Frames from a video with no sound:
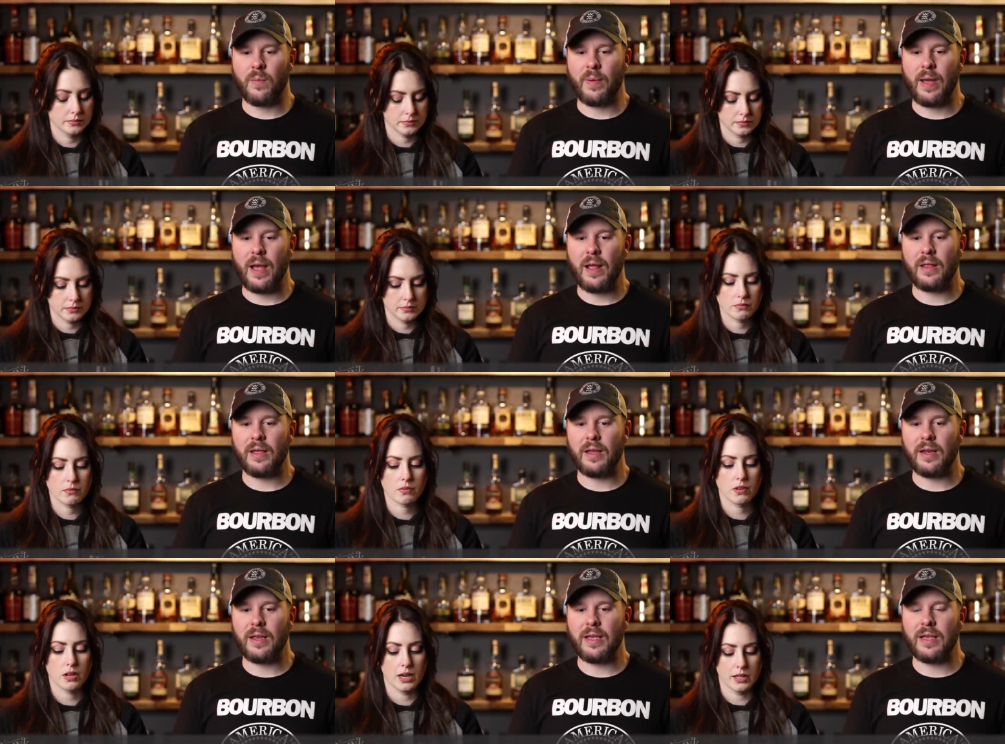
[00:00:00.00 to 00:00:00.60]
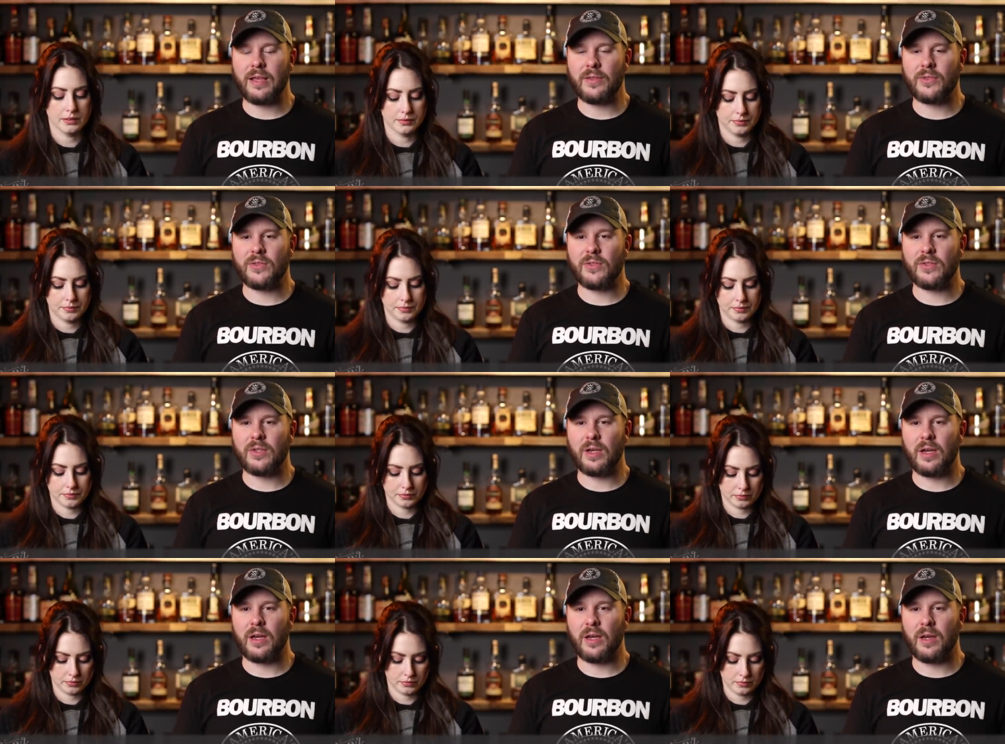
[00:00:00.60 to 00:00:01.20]
Speaker 1: the palate.
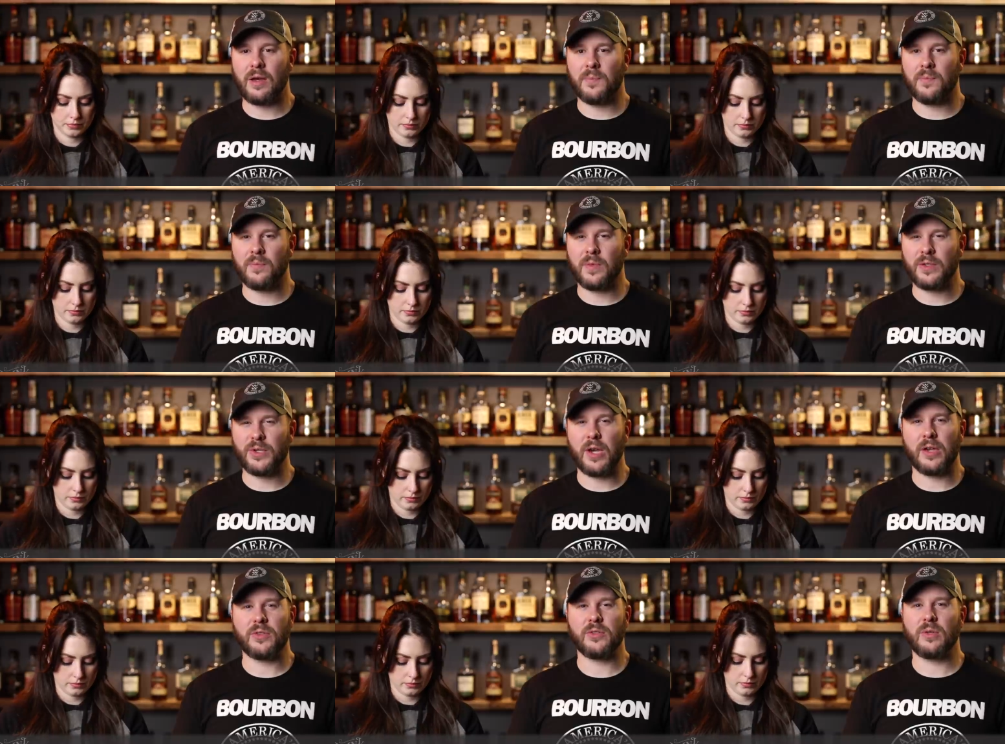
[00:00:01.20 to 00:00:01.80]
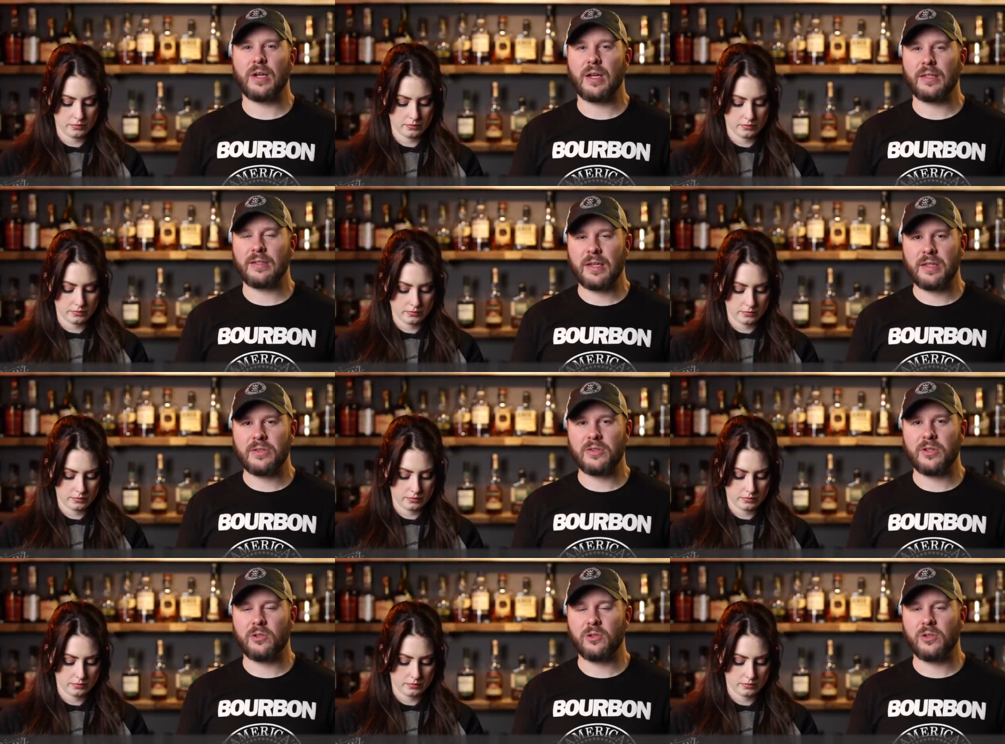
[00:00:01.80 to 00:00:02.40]
It's um, it's also got
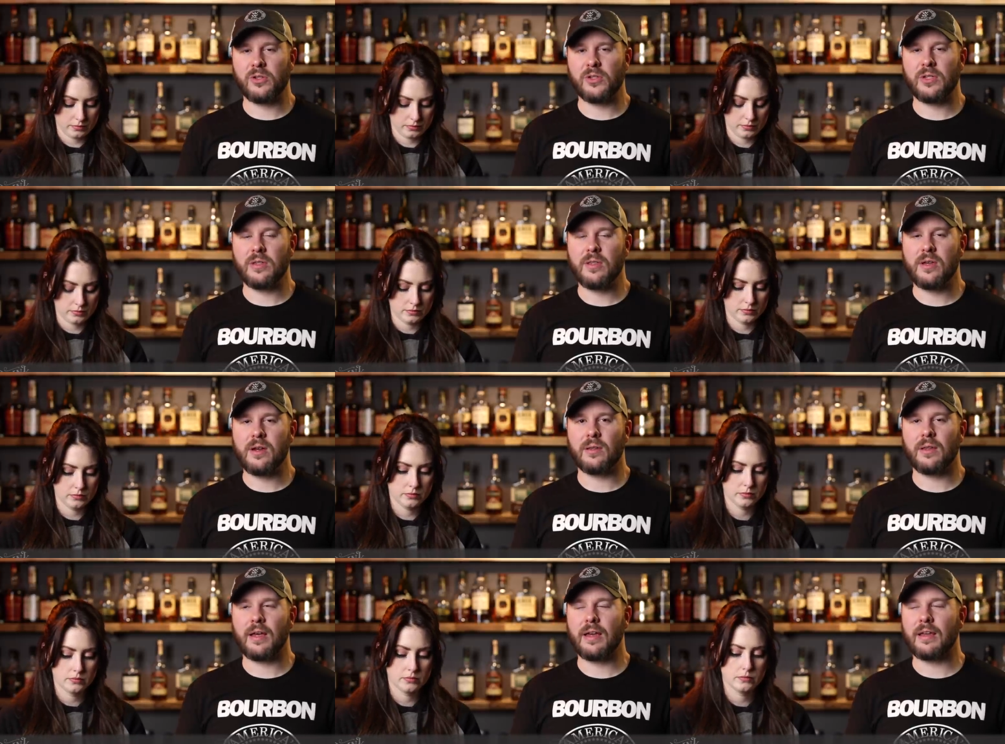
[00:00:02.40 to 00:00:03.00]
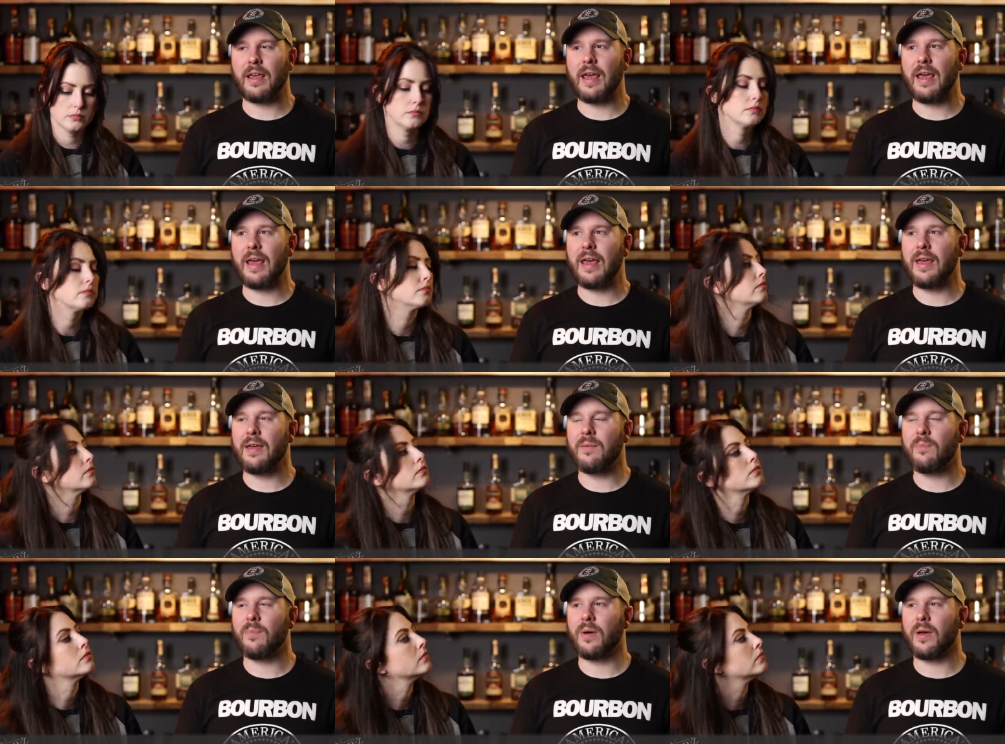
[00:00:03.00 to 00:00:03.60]
that citrus in there, like
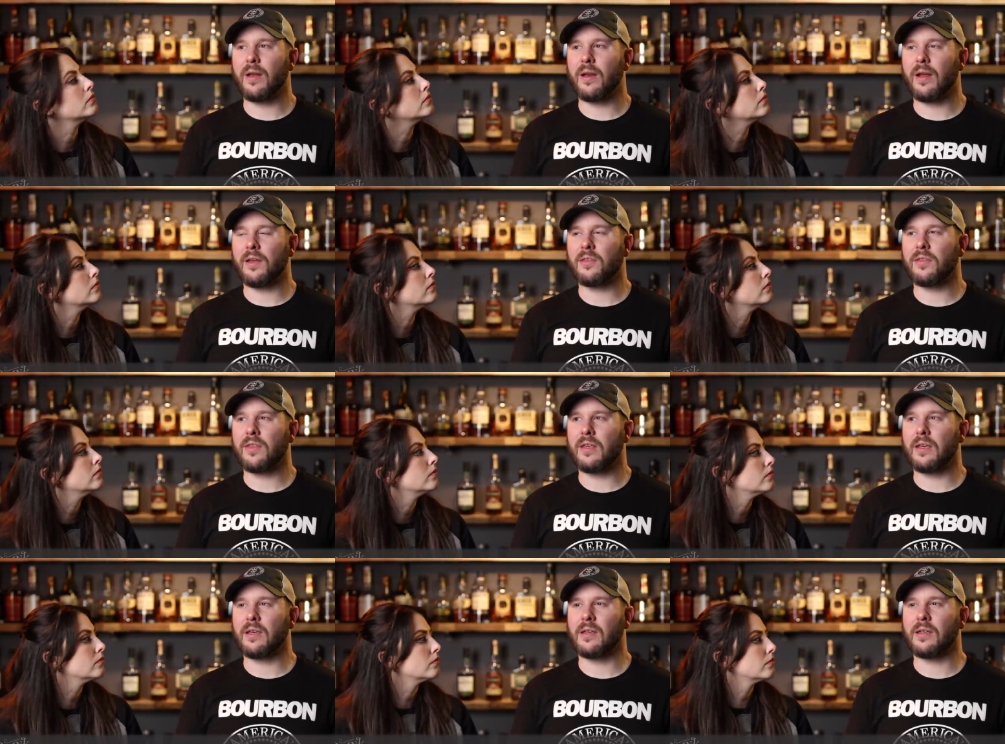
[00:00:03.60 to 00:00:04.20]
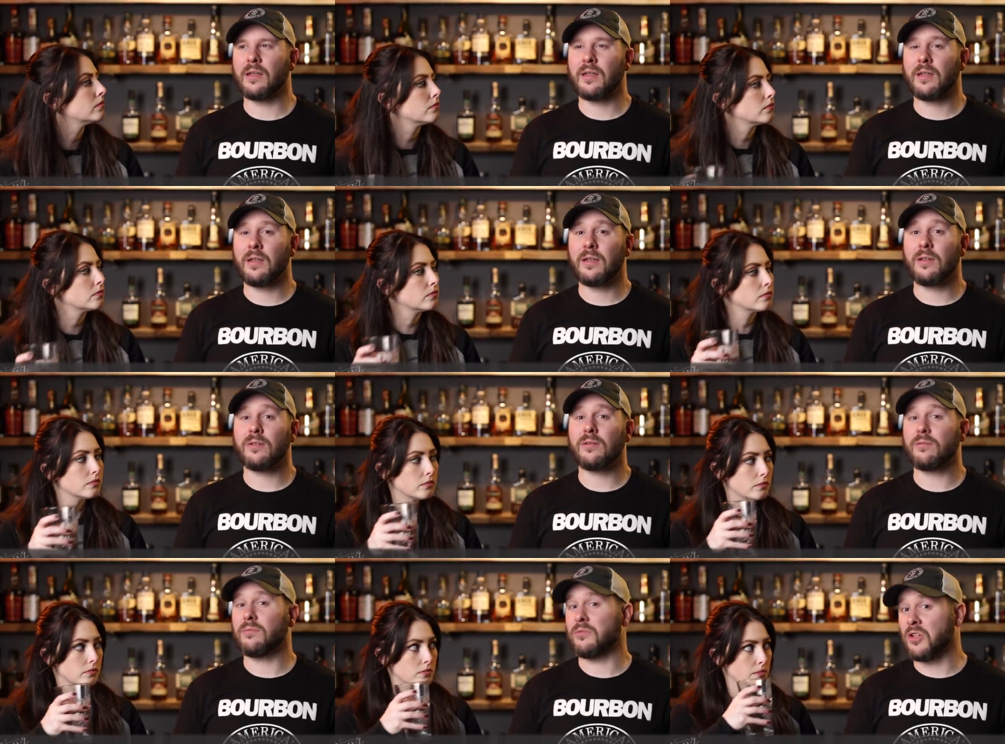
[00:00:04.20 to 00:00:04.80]
A, but I think
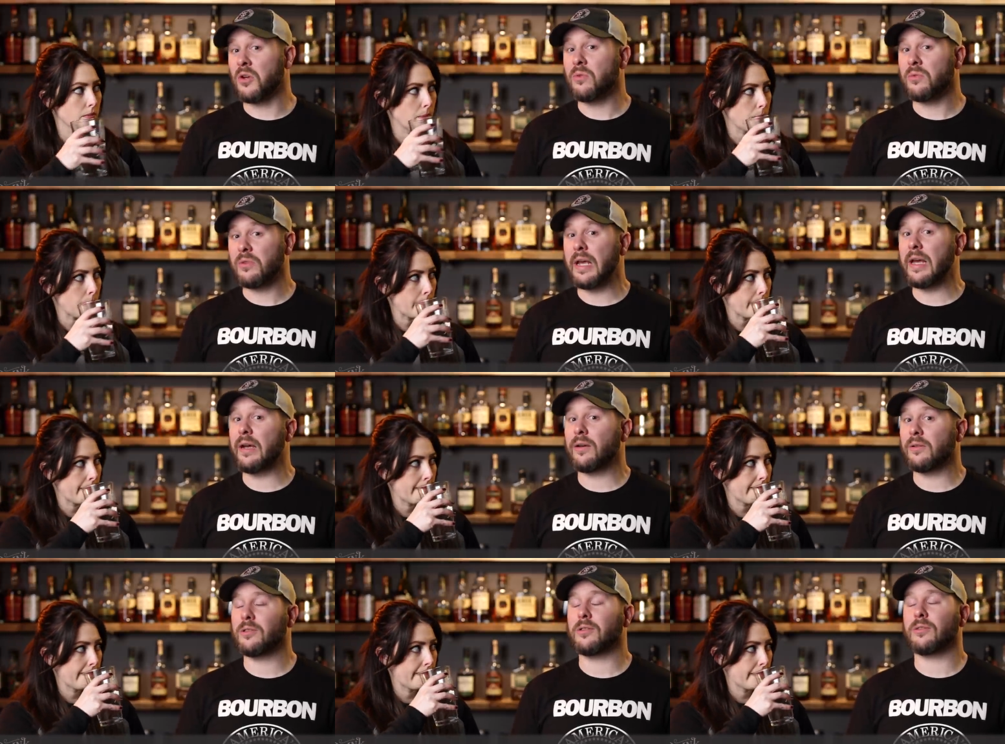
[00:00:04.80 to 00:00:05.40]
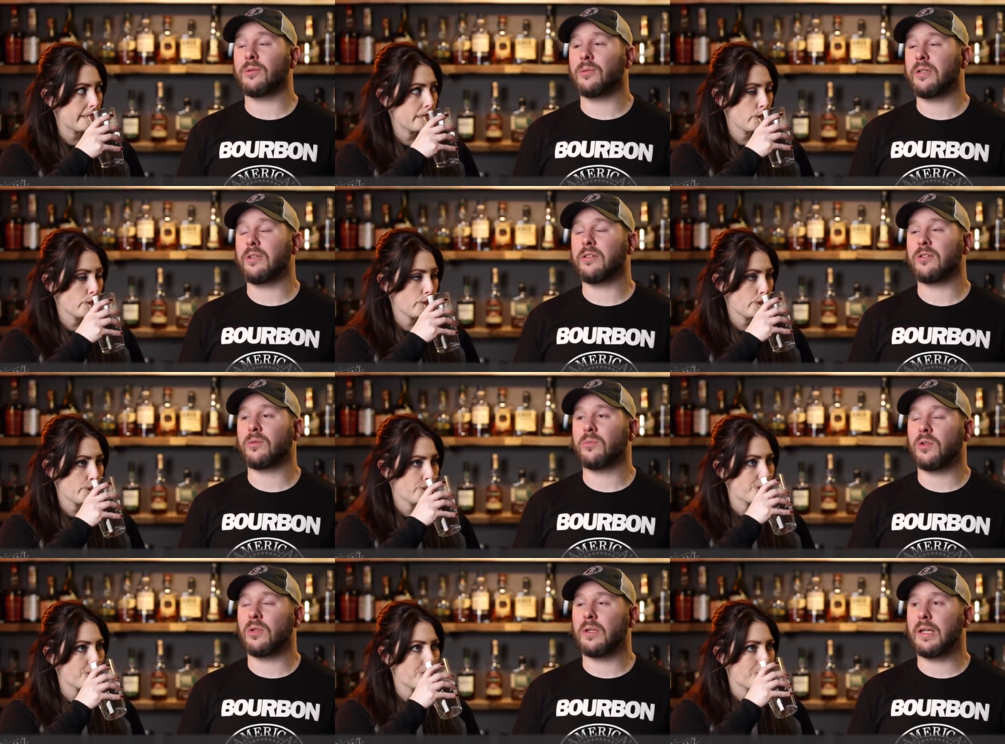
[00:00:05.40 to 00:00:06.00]
toned down to a
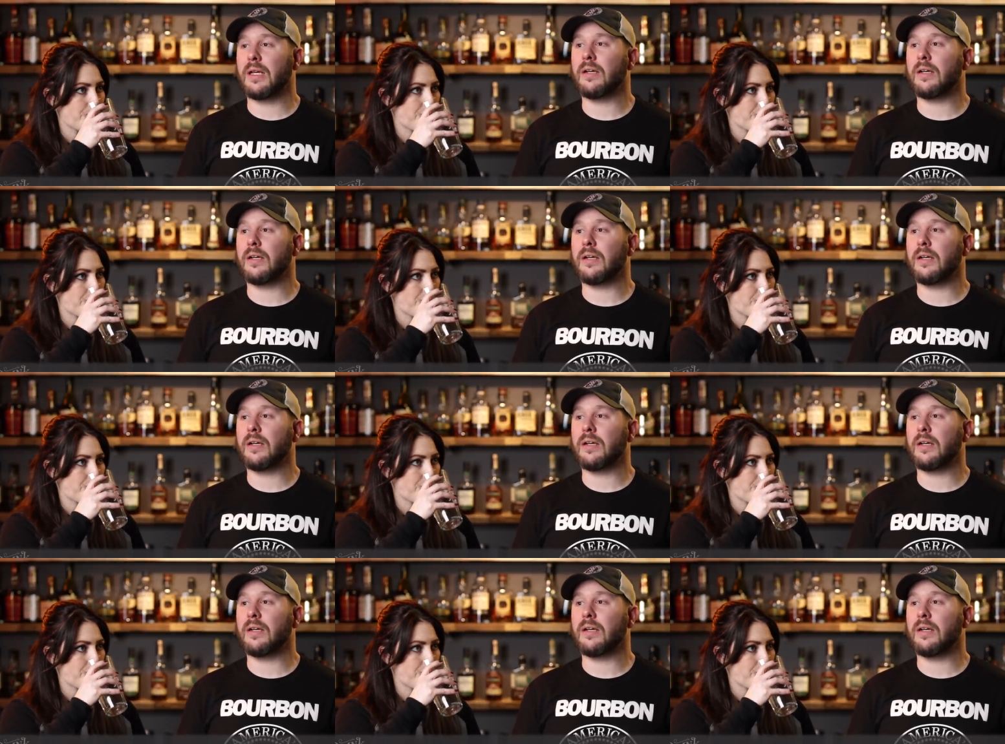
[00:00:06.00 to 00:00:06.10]
reasonable